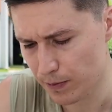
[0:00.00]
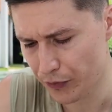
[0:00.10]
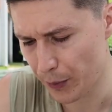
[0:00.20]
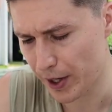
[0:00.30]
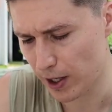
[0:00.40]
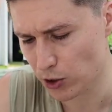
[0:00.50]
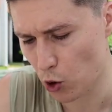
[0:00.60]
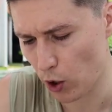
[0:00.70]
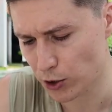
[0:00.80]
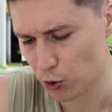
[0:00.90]
The peanuts are
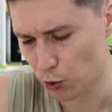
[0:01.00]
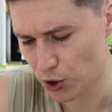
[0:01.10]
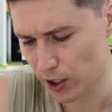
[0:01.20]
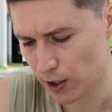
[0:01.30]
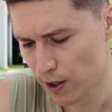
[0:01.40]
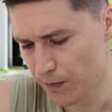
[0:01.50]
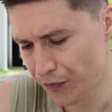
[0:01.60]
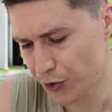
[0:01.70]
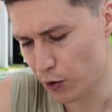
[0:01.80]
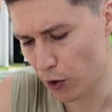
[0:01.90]
quite salty.
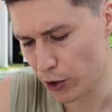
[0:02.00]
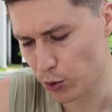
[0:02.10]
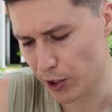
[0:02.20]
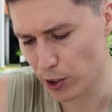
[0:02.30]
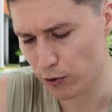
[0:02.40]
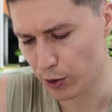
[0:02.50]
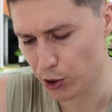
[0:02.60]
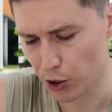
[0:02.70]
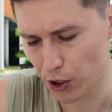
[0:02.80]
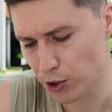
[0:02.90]
You've got the sweetness from the
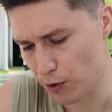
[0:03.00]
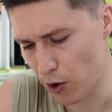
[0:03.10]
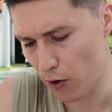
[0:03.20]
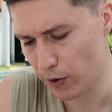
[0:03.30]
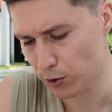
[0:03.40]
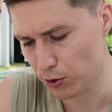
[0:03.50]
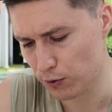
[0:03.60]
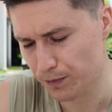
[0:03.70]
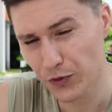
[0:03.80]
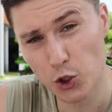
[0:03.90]
sugar, so you've got a real
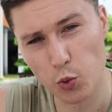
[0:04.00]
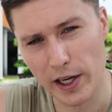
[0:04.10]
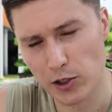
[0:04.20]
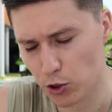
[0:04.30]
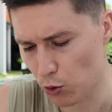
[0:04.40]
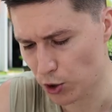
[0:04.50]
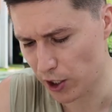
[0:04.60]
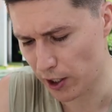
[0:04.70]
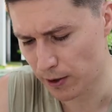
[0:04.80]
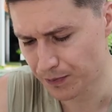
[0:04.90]
sort of sweet and
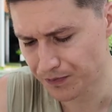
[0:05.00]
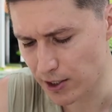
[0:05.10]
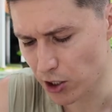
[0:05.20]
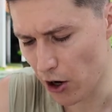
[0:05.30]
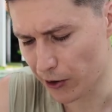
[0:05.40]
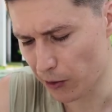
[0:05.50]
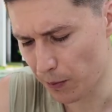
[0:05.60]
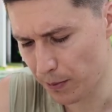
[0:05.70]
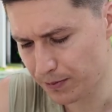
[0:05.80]
salty taste going on.